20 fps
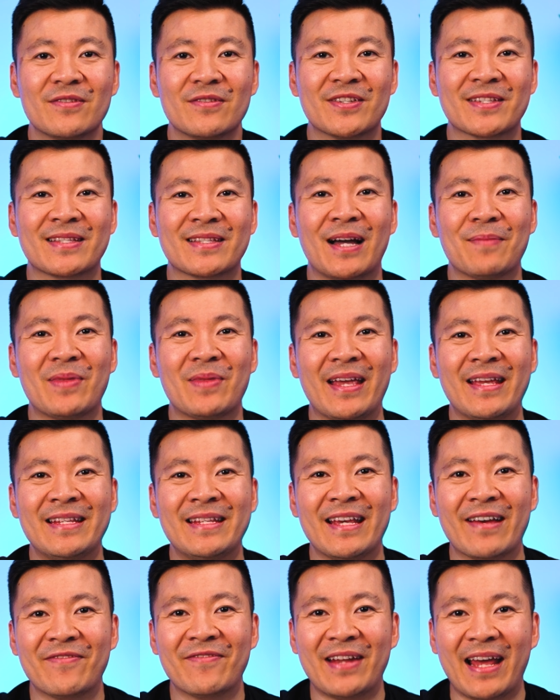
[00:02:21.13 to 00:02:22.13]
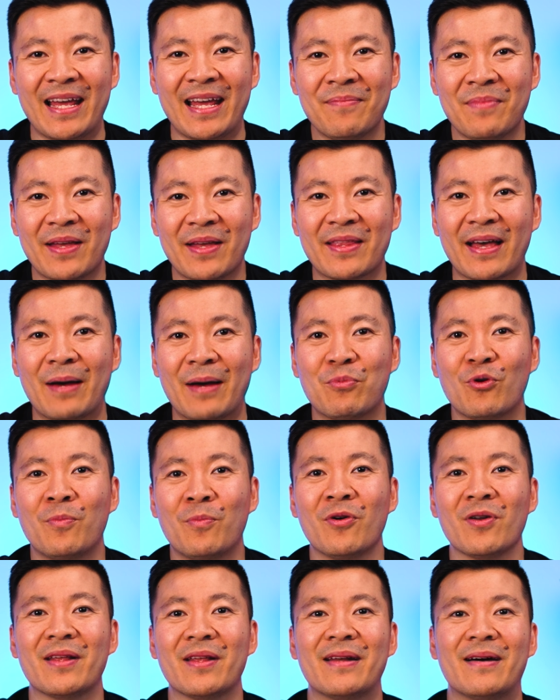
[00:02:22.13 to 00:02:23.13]
just type the ETF name and the app will
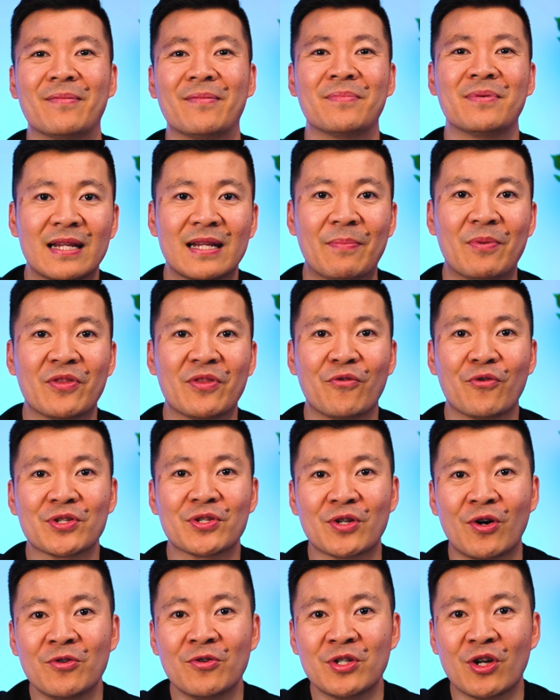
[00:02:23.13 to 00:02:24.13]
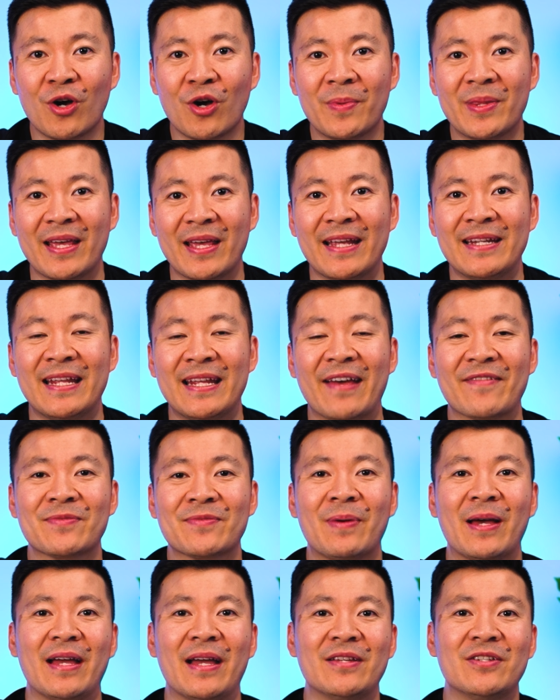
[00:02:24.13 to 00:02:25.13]
pull it up. Tap on the result to open the ETF's
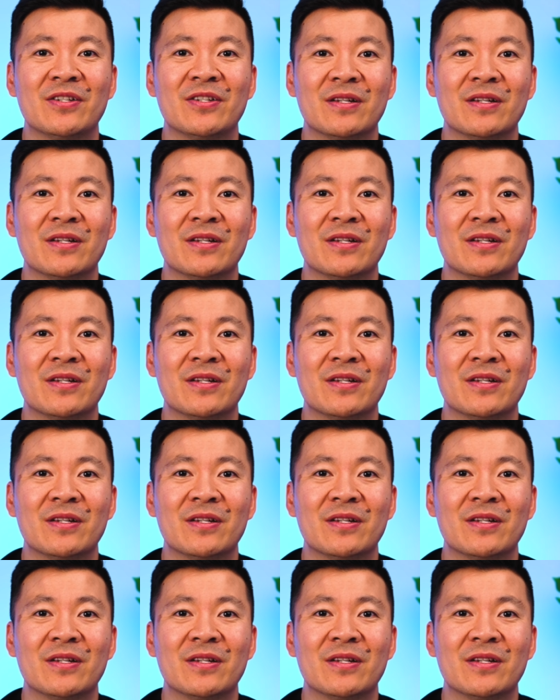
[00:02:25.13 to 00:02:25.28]
page.